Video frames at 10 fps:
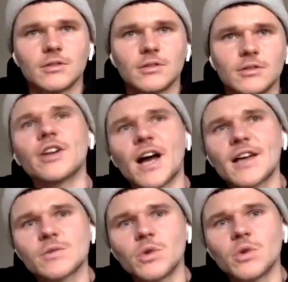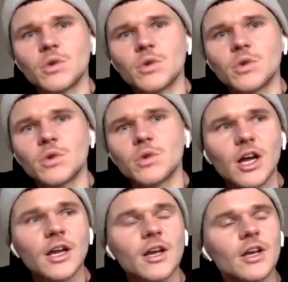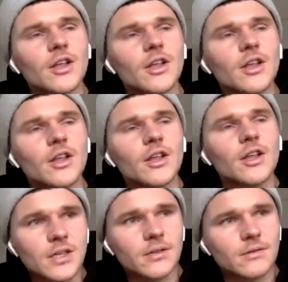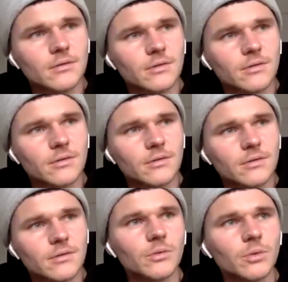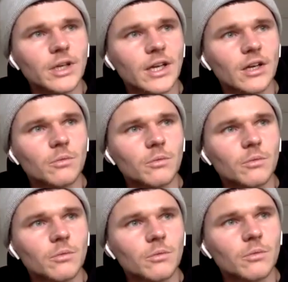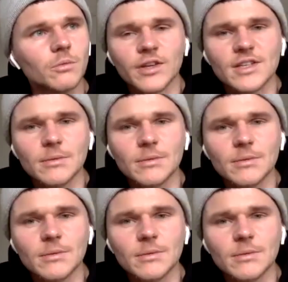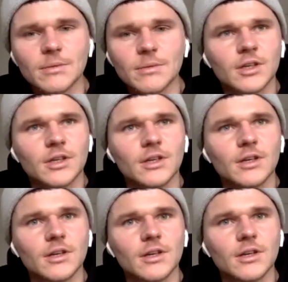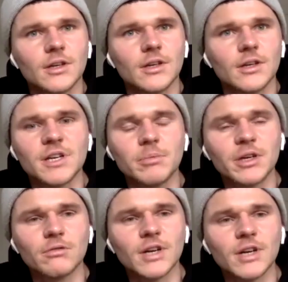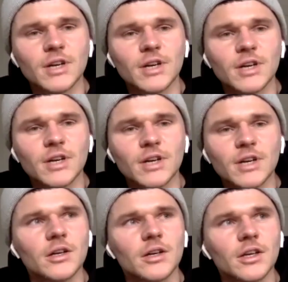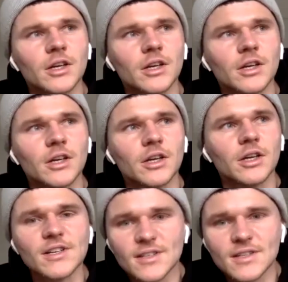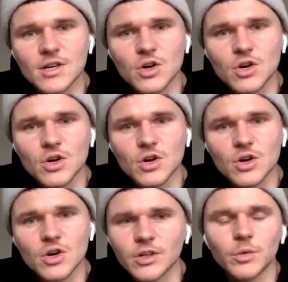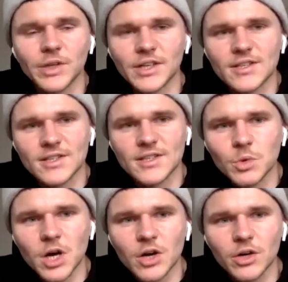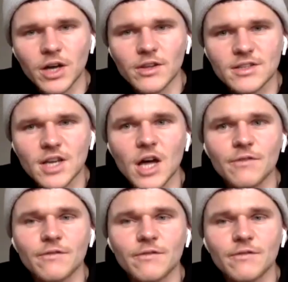Not that it hasn't worked, that's a lie. Okay, so we can't work on this at the moment. It has been a big risk, but you know, there is still work to do and we can still work on other stuff.